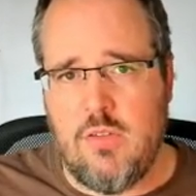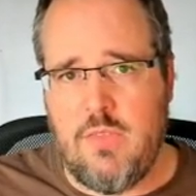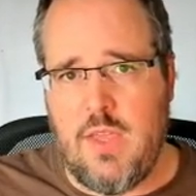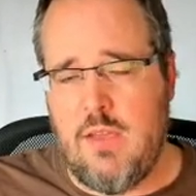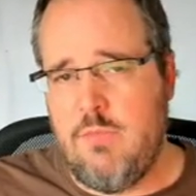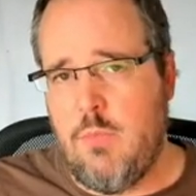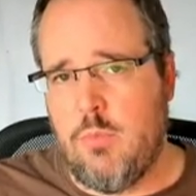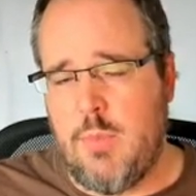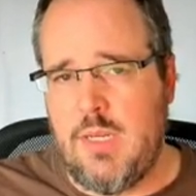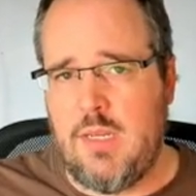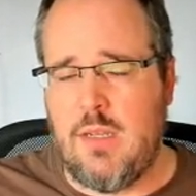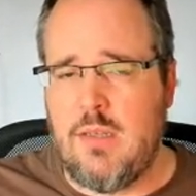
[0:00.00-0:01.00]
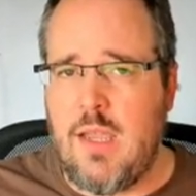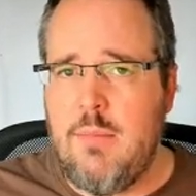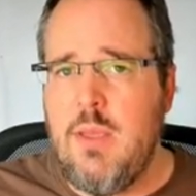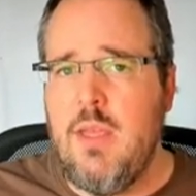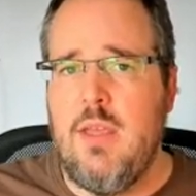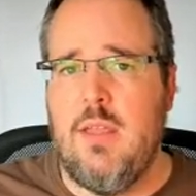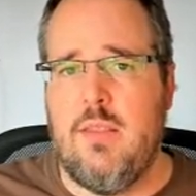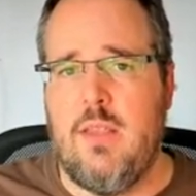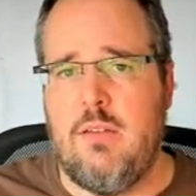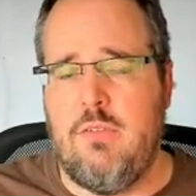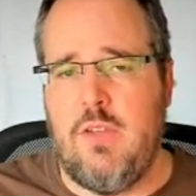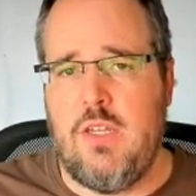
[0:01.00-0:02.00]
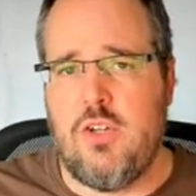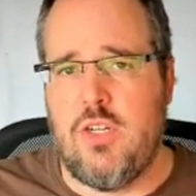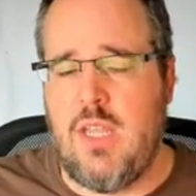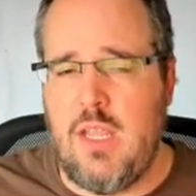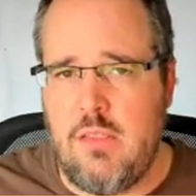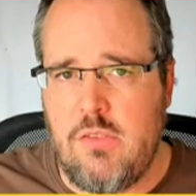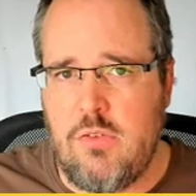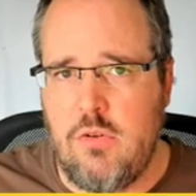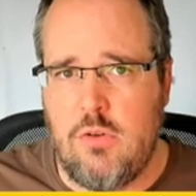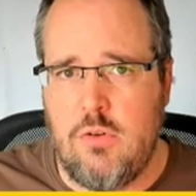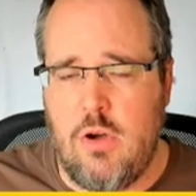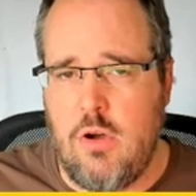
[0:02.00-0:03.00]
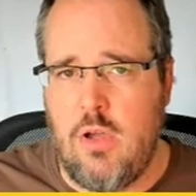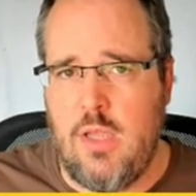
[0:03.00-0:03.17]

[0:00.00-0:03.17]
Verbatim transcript: If they have more money than time, that feature tends to